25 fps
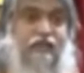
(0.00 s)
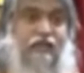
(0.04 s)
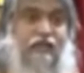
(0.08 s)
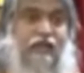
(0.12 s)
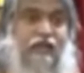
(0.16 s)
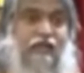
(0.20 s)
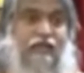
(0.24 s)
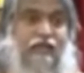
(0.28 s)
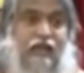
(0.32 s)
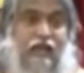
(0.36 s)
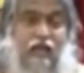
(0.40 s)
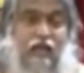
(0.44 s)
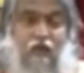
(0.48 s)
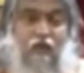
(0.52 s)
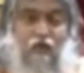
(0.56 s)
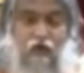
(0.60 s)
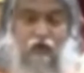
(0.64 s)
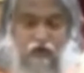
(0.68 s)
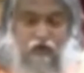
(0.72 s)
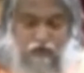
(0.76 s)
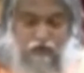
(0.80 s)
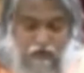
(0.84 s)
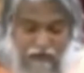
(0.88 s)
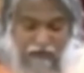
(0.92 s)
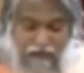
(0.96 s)
and allow
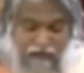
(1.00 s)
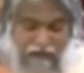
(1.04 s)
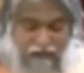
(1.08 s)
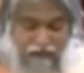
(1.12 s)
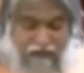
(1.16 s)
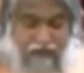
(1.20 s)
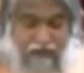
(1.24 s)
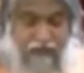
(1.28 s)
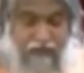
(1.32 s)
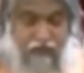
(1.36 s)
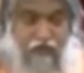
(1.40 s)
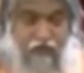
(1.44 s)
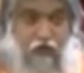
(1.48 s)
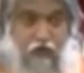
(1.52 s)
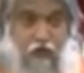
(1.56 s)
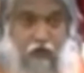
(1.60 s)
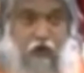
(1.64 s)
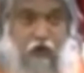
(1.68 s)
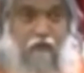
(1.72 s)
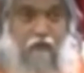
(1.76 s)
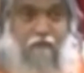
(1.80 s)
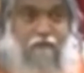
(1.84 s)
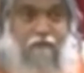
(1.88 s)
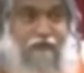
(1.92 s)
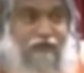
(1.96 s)
God to enter in
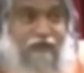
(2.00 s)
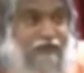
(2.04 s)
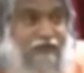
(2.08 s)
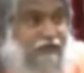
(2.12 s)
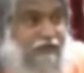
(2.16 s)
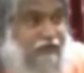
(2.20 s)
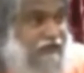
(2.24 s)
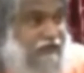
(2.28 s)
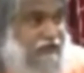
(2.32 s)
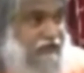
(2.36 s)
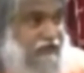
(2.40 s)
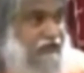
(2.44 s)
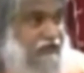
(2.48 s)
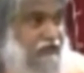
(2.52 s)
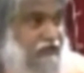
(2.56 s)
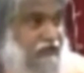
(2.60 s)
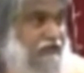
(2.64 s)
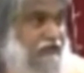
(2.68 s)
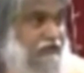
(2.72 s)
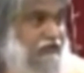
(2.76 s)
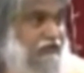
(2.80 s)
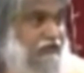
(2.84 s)
completely,